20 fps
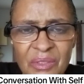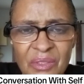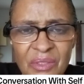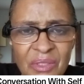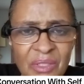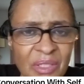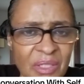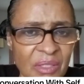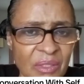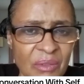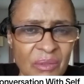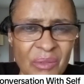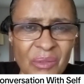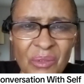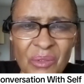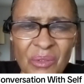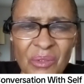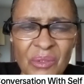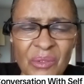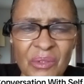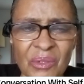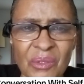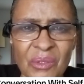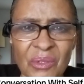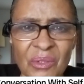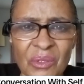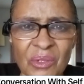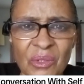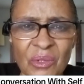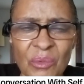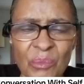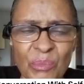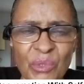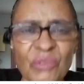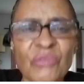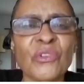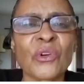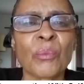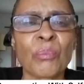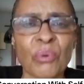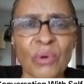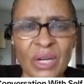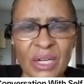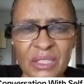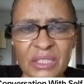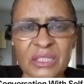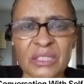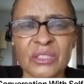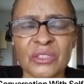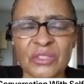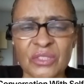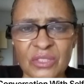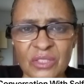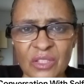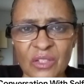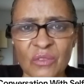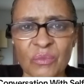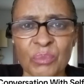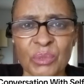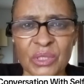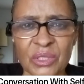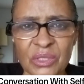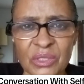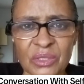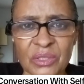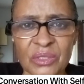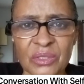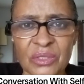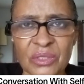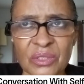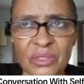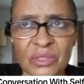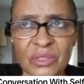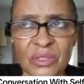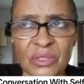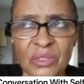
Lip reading: You know? But feel proud of yourself because